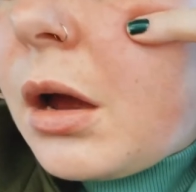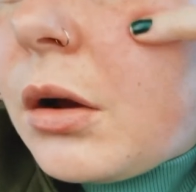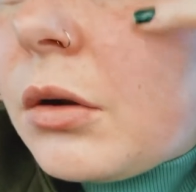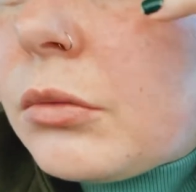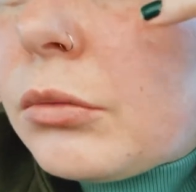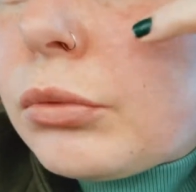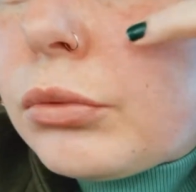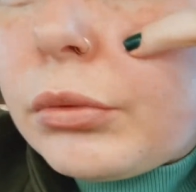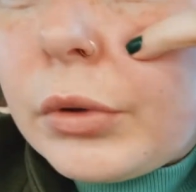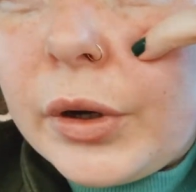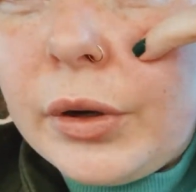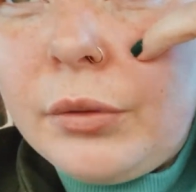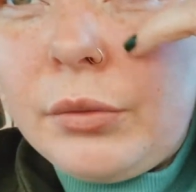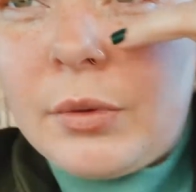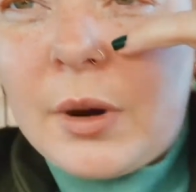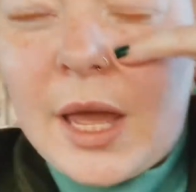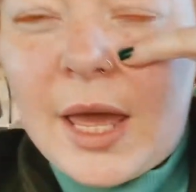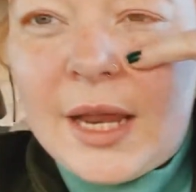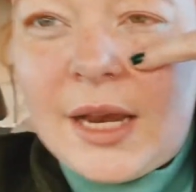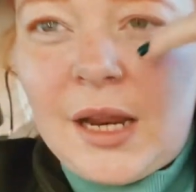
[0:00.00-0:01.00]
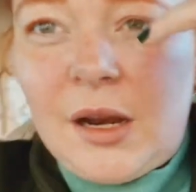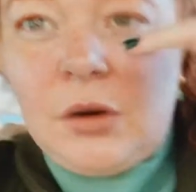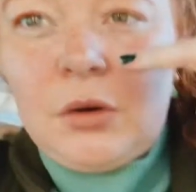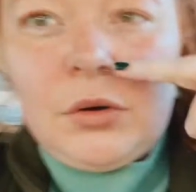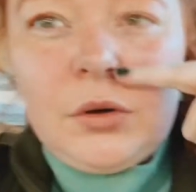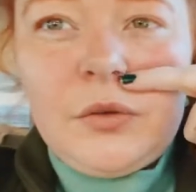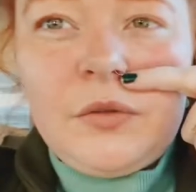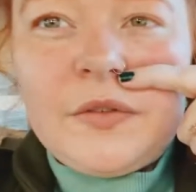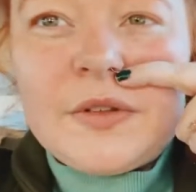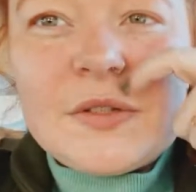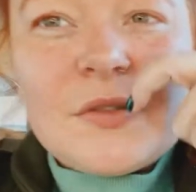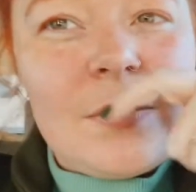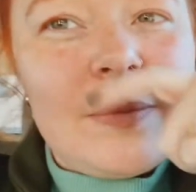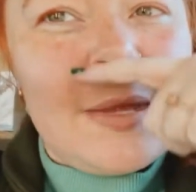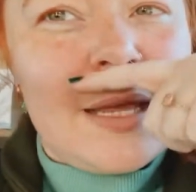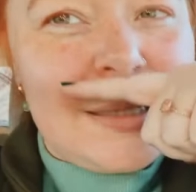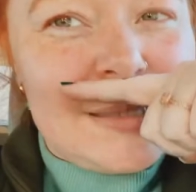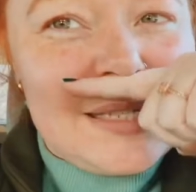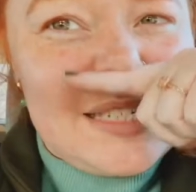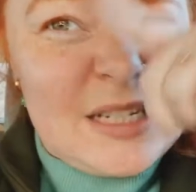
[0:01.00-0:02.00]
real red. I don't know if it's from
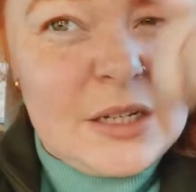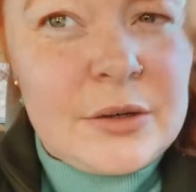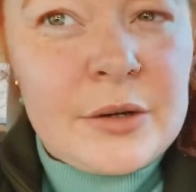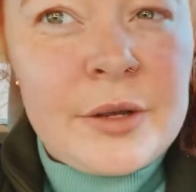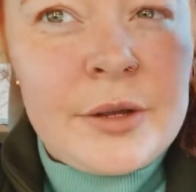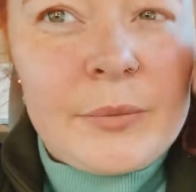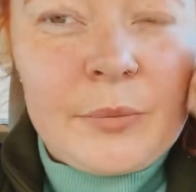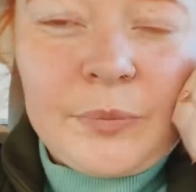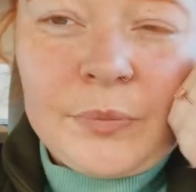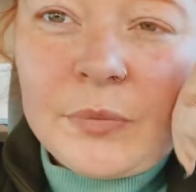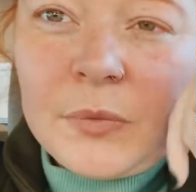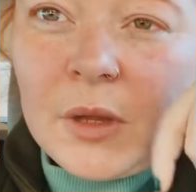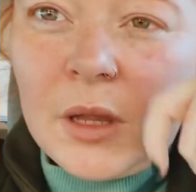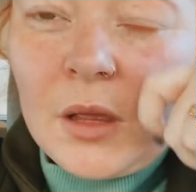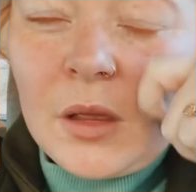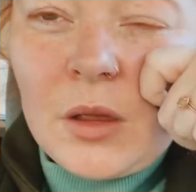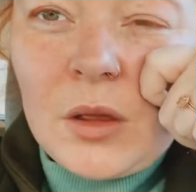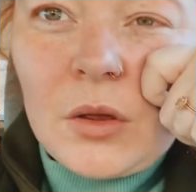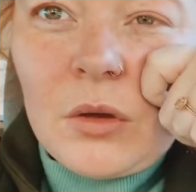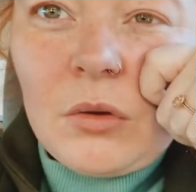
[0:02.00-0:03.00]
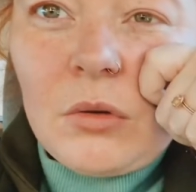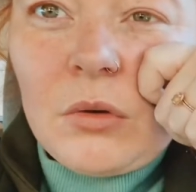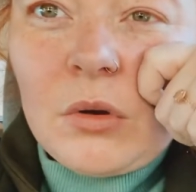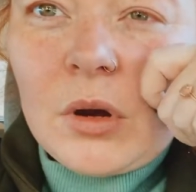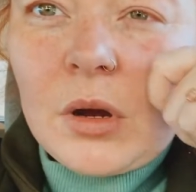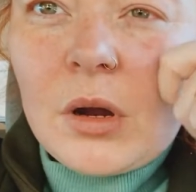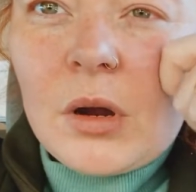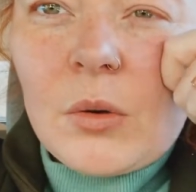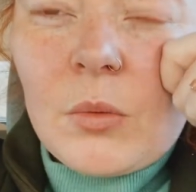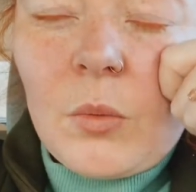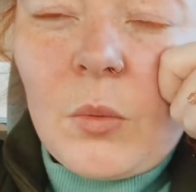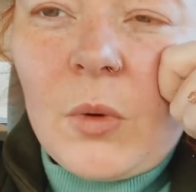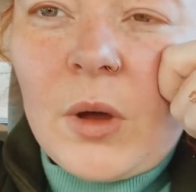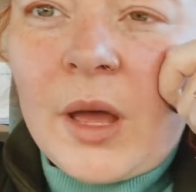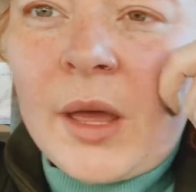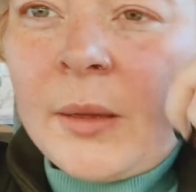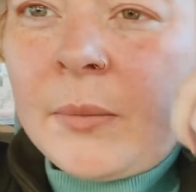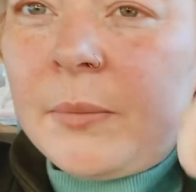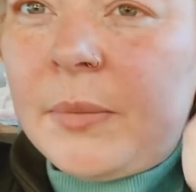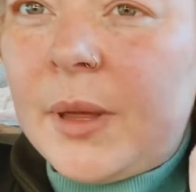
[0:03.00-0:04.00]
that serum or
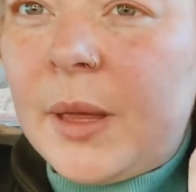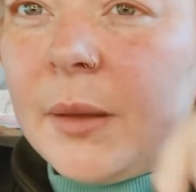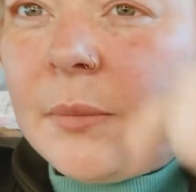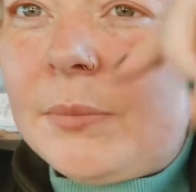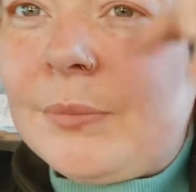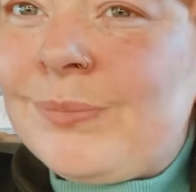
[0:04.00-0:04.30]
what, but